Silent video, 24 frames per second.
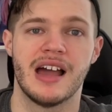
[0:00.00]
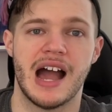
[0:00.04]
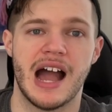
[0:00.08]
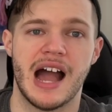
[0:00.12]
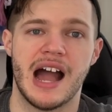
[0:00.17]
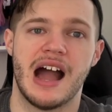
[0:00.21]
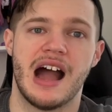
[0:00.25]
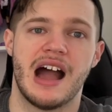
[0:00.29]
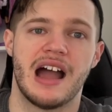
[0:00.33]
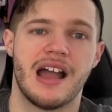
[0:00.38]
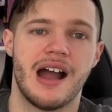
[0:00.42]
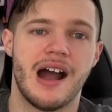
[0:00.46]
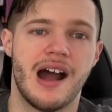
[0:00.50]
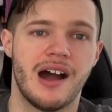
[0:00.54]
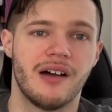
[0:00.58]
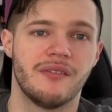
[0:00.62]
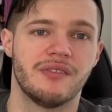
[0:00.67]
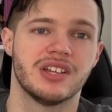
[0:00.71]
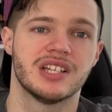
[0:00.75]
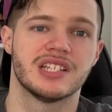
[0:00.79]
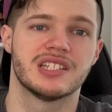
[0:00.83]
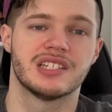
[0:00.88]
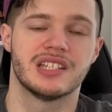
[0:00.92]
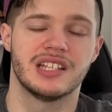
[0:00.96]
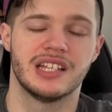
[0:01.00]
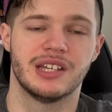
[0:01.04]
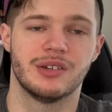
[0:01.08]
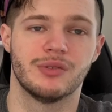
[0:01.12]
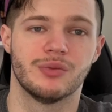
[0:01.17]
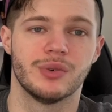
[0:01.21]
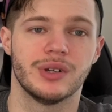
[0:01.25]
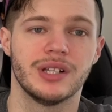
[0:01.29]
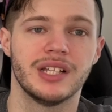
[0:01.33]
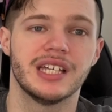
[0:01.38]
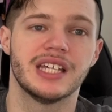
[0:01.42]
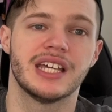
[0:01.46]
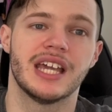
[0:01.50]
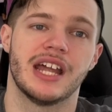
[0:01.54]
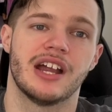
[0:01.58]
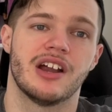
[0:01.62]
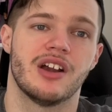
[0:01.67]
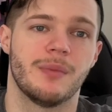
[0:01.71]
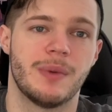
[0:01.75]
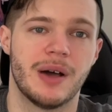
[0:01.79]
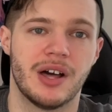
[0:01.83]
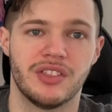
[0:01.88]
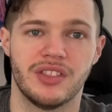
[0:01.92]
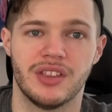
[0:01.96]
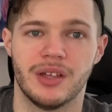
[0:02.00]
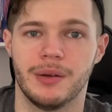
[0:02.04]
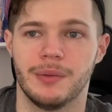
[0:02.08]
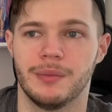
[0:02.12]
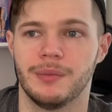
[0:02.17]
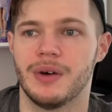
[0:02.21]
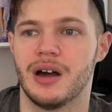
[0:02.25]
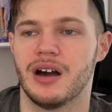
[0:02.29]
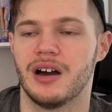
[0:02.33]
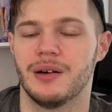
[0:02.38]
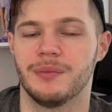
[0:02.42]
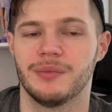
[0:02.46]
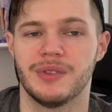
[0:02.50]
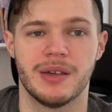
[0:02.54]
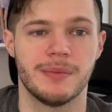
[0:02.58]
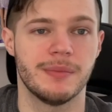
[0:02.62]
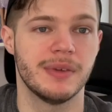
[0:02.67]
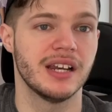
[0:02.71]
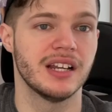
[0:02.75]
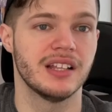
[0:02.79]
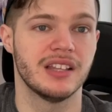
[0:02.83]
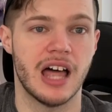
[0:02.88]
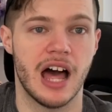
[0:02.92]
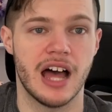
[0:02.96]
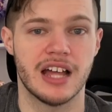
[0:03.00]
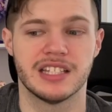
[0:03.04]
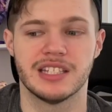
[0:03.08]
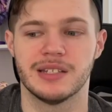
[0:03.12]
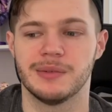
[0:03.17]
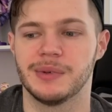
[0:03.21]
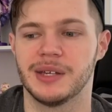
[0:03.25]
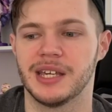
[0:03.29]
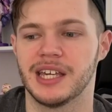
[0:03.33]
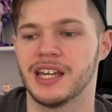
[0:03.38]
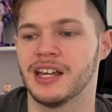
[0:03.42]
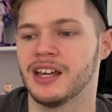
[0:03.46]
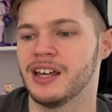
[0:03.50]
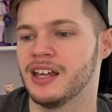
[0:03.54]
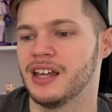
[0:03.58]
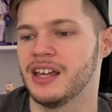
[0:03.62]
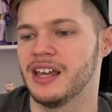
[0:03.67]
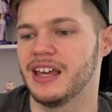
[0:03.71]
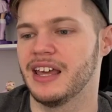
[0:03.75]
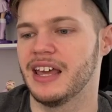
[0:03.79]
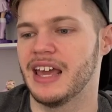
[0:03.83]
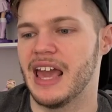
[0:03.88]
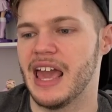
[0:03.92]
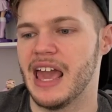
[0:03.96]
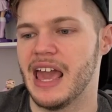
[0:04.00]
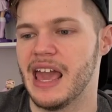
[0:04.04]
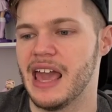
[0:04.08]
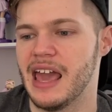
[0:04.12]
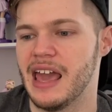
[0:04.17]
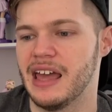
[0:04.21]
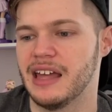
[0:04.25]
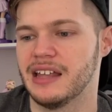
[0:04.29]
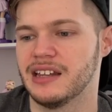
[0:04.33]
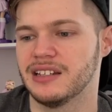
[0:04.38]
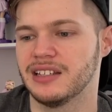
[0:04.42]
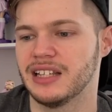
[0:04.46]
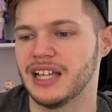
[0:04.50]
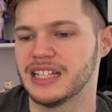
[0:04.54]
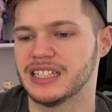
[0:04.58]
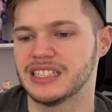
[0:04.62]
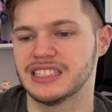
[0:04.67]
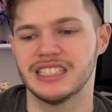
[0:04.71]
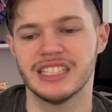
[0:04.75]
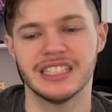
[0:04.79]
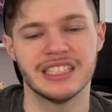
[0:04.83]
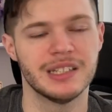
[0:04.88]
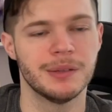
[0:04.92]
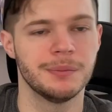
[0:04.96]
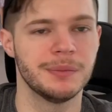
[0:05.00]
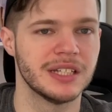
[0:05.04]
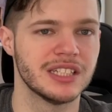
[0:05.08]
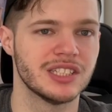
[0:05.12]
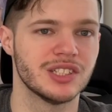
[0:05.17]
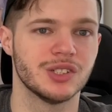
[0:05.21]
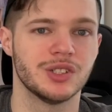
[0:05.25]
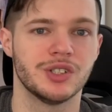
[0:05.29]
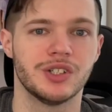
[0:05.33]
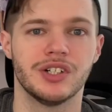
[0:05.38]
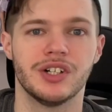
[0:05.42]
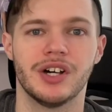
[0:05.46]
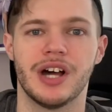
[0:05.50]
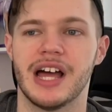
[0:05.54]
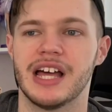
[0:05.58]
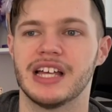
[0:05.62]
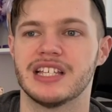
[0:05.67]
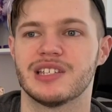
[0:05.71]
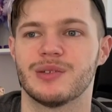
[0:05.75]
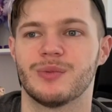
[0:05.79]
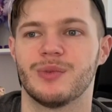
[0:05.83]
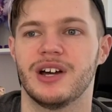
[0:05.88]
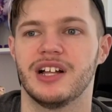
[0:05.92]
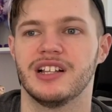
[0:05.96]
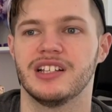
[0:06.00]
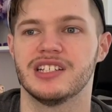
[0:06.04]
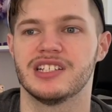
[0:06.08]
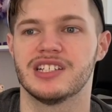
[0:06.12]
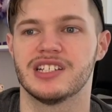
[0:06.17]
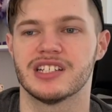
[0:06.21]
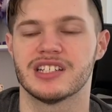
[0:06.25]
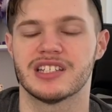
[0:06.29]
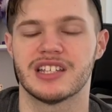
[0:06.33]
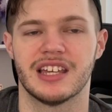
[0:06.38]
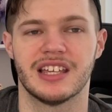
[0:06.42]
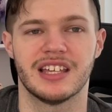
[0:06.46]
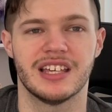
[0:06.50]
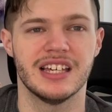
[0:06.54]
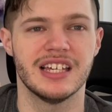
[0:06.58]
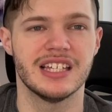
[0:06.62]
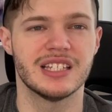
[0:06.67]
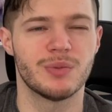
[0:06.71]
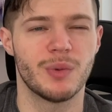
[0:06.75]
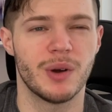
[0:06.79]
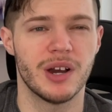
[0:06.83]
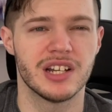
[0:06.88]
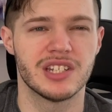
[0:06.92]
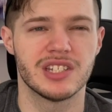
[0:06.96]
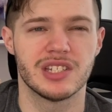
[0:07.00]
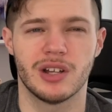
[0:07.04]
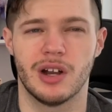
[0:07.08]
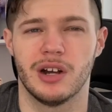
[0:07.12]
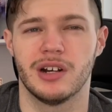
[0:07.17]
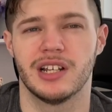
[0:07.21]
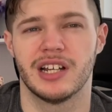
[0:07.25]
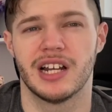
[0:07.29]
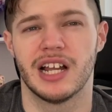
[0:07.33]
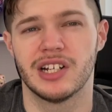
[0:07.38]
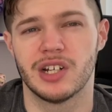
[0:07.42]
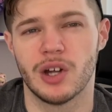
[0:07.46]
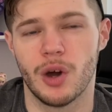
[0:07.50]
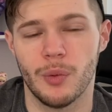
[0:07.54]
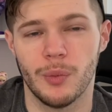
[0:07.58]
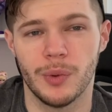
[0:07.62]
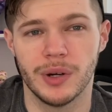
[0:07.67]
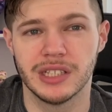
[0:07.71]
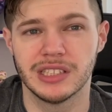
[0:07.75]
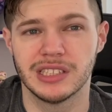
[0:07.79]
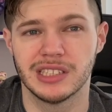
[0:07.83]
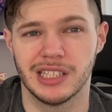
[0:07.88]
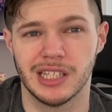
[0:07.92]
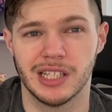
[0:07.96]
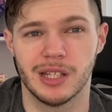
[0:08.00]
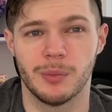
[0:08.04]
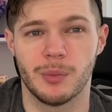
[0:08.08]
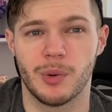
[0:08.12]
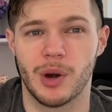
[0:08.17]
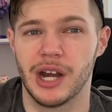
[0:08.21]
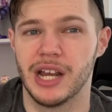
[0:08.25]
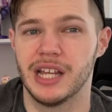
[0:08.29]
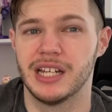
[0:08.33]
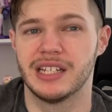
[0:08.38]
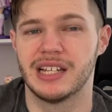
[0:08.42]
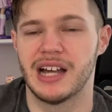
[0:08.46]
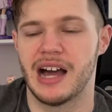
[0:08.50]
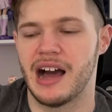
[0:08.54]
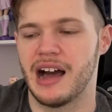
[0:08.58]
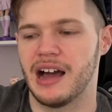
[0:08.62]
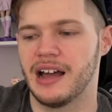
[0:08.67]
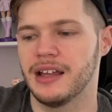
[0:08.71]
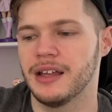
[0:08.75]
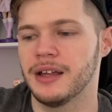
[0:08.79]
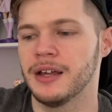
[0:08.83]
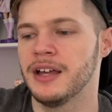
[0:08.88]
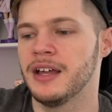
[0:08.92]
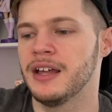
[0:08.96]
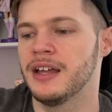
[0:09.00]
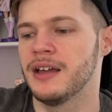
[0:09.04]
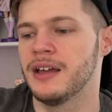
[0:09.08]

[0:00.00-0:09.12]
I obviously really care about them. They mean a lot to me, and like sentimental as well as just like it's where it started. I don't want to see the brand die.